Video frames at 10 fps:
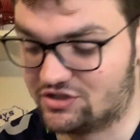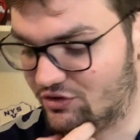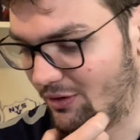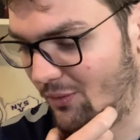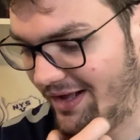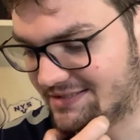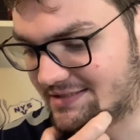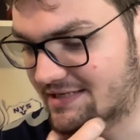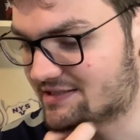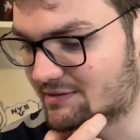So I watched a
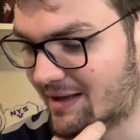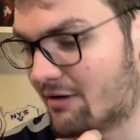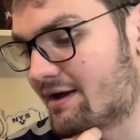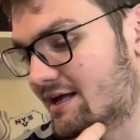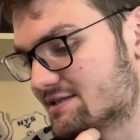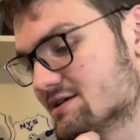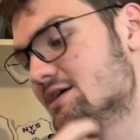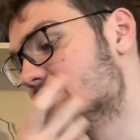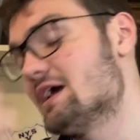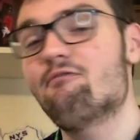decent amount, and
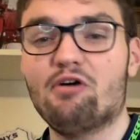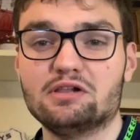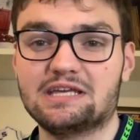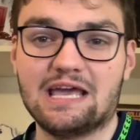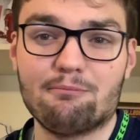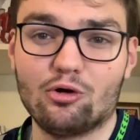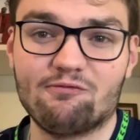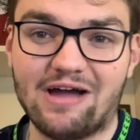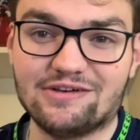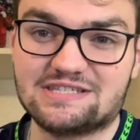it felt like he had more than
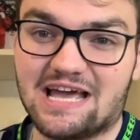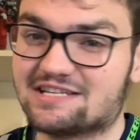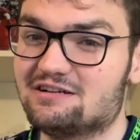5 sacks.